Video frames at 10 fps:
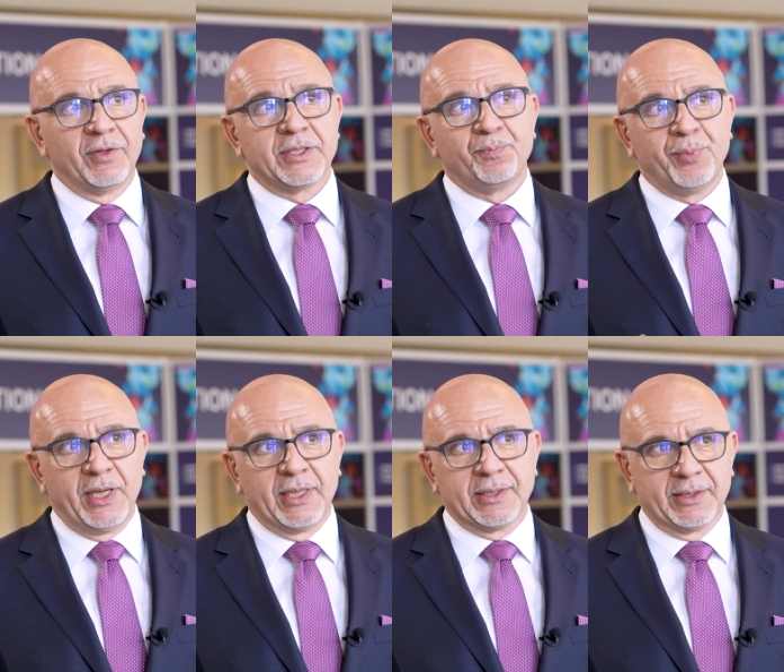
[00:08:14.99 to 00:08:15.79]
with
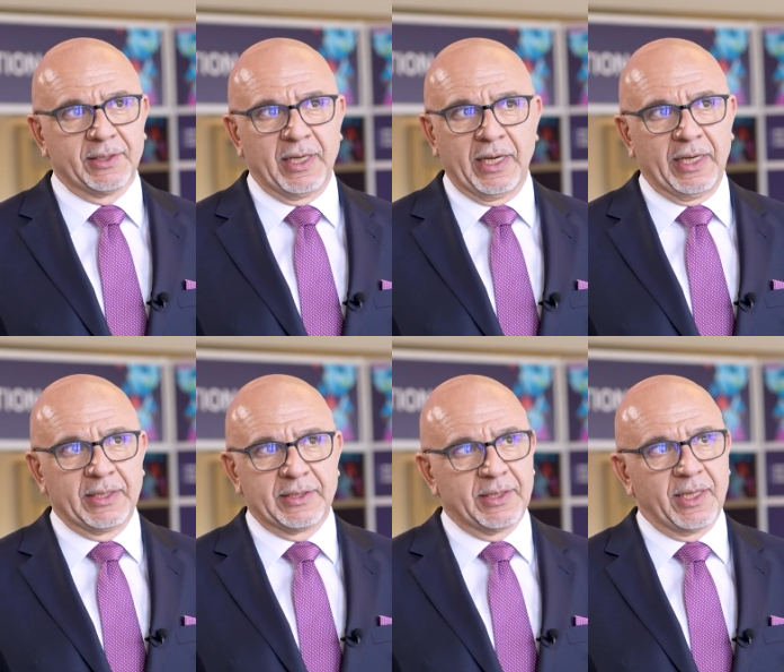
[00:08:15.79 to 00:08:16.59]
peers,
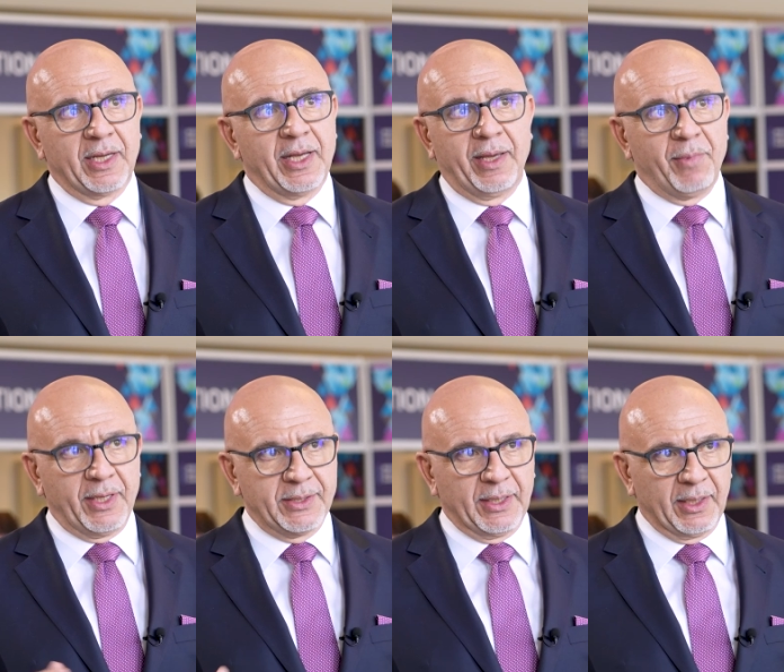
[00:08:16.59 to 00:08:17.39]
it's
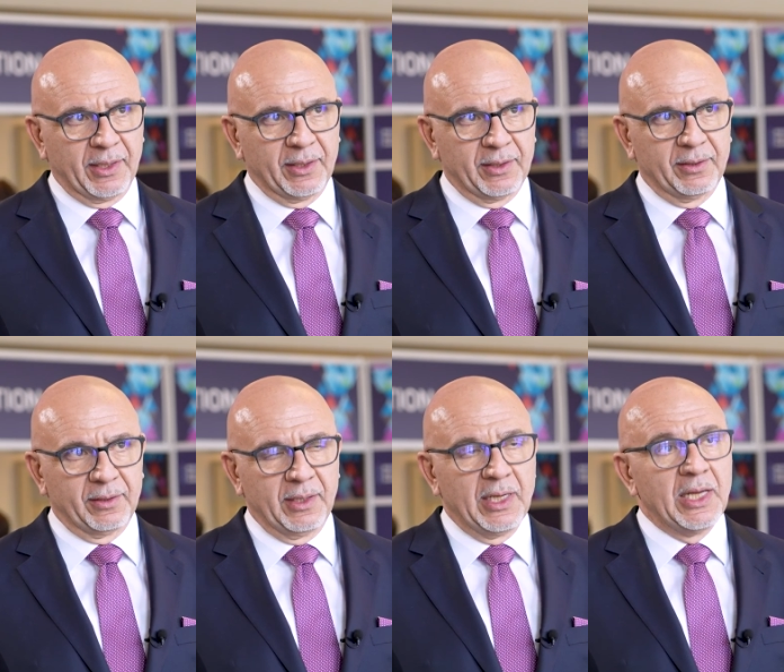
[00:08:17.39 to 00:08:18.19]
amazing.
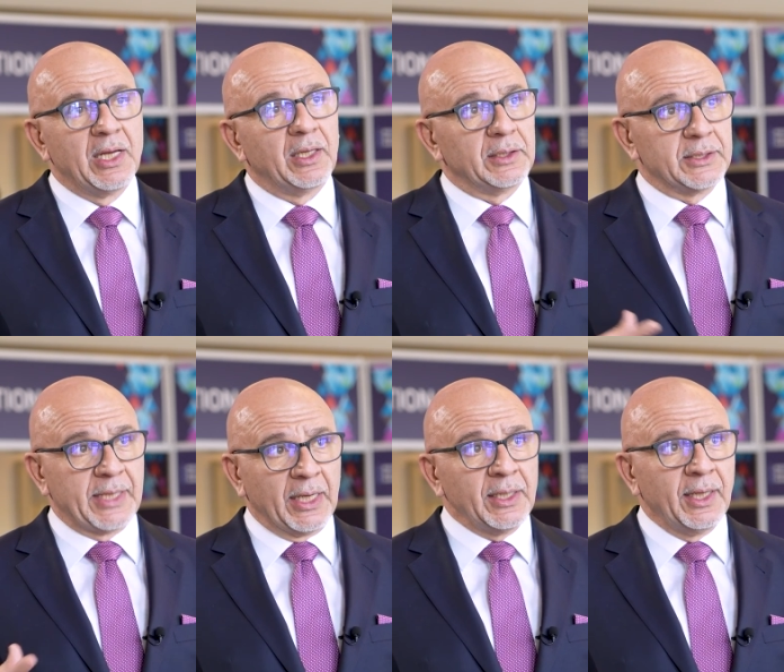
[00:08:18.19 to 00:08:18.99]
The
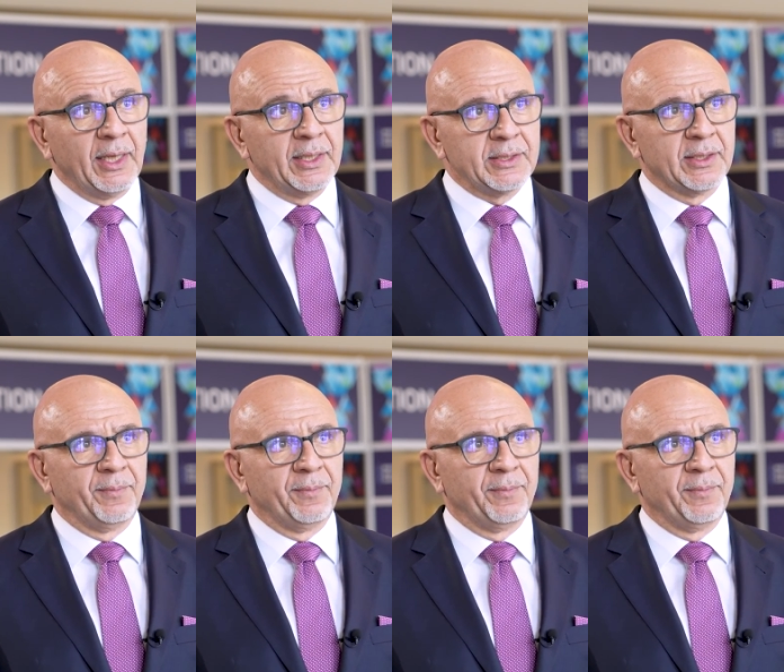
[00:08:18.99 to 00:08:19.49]
second thing is,